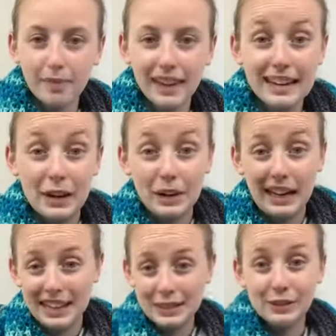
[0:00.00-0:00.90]
now
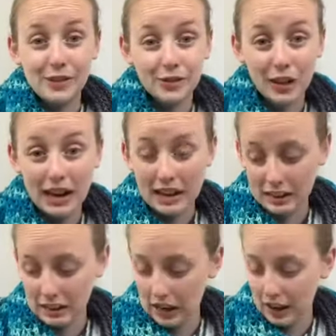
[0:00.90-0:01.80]
has
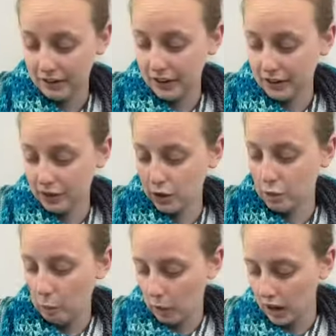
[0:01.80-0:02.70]
Fridays off
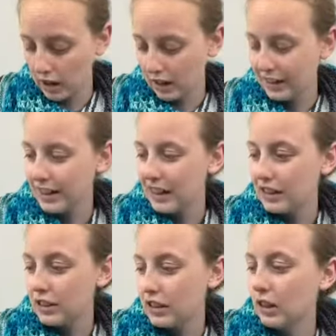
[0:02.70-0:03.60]
work.
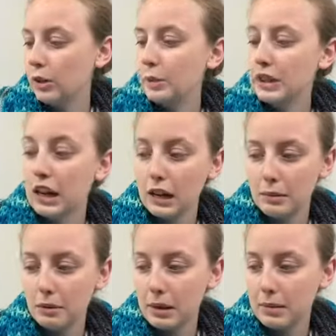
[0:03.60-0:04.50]
So we're talking
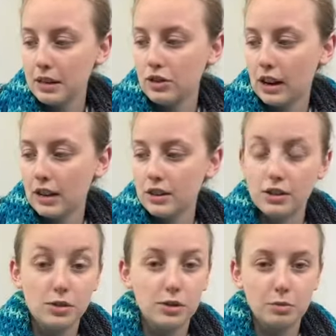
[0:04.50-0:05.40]
about maybe trying to
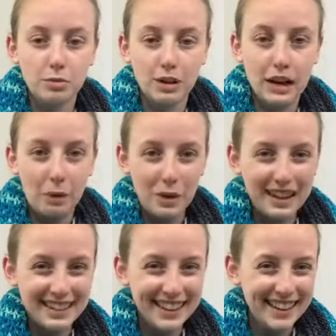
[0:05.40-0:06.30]
do some 3-day
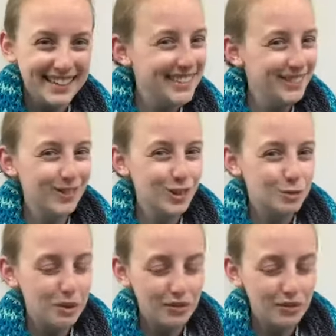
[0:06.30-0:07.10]
weekend things, which would be